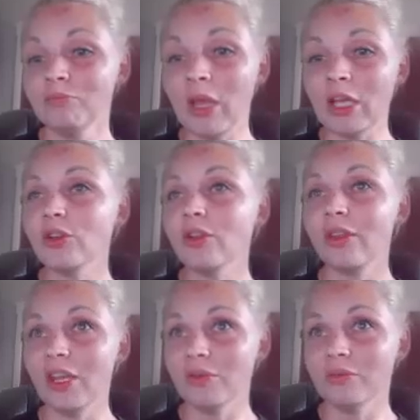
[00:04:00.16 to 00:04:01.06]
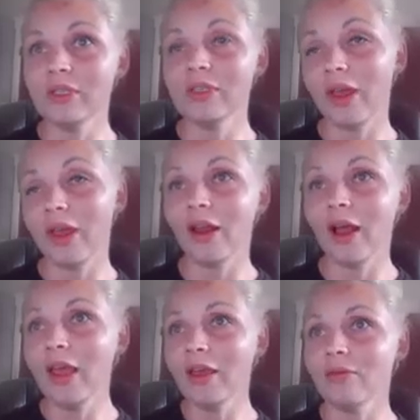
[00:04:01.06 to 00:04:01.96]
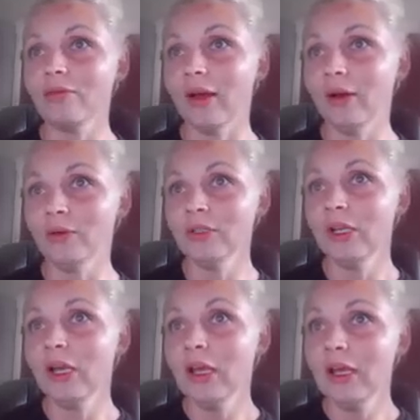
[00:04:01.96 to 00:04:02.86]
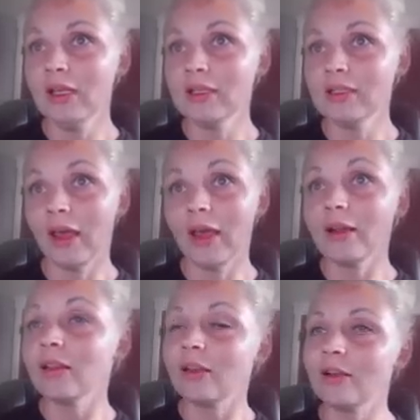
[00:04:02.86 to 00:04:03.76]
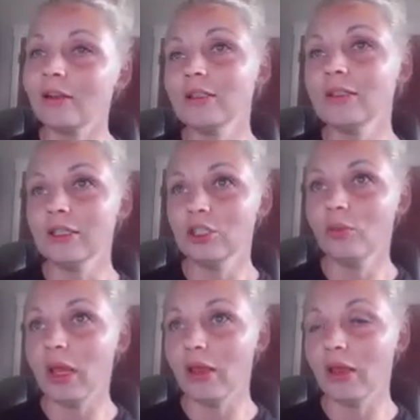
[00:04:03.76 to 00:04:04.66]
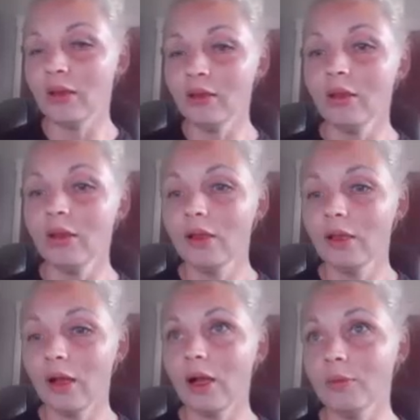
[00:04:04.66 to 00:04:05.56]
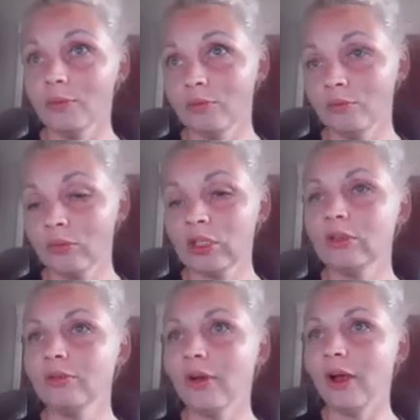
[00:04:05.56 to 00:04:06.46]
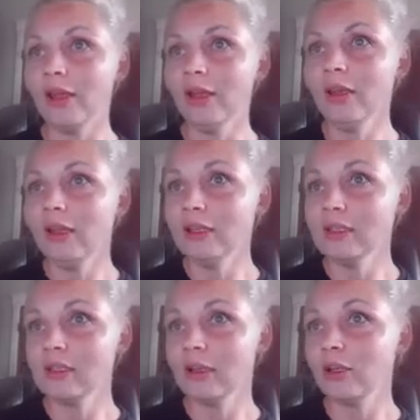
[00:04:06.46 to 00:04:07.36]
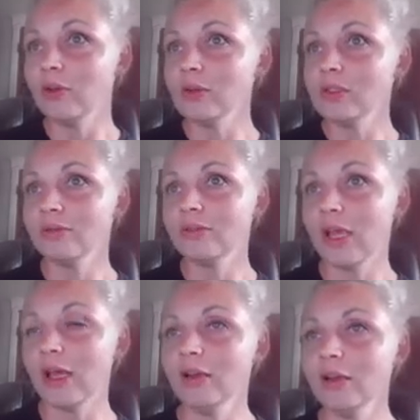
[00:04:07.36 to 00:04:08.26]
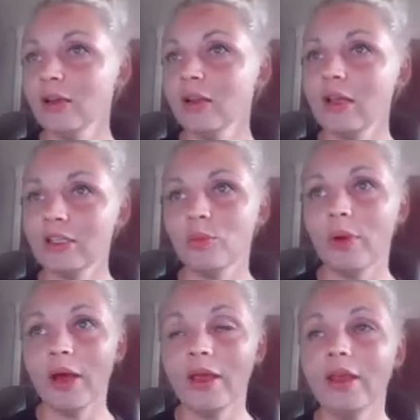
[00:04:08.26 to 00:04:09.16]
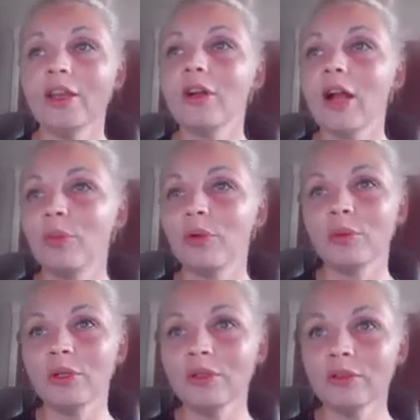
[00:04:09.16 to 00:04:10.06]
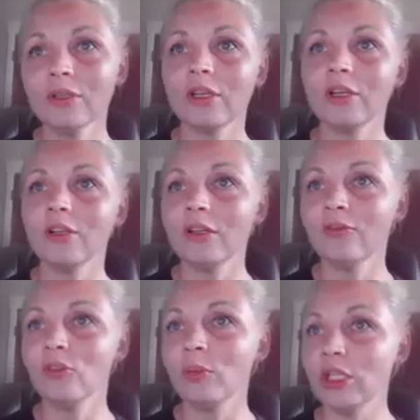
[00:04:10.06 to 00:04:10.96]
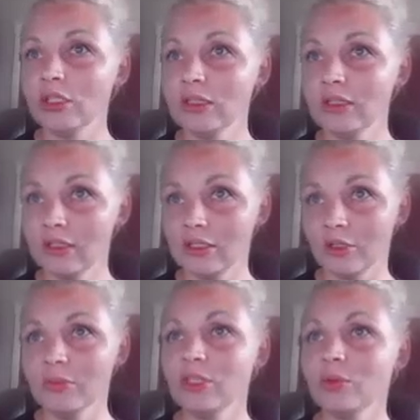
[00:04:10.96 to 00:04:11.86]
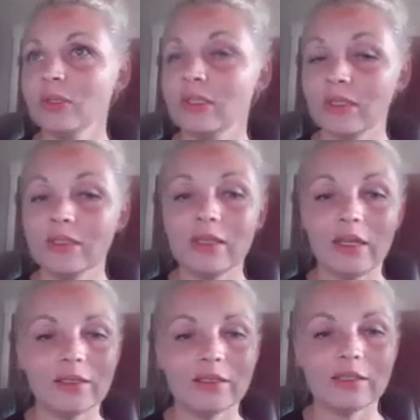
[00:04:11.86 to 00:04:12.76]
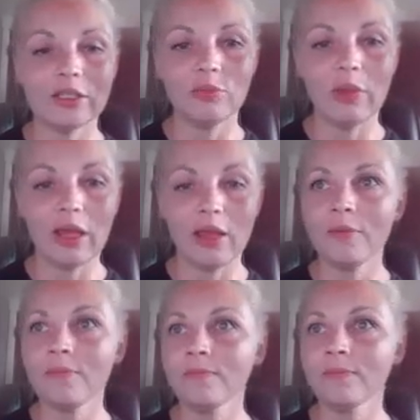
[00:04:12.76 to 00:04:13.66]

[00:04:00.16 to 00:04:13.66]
Major themes that I have found is that clinical decision-making, to define it, is the use of data collected by interoperable clinical information systems to assist in decision-making.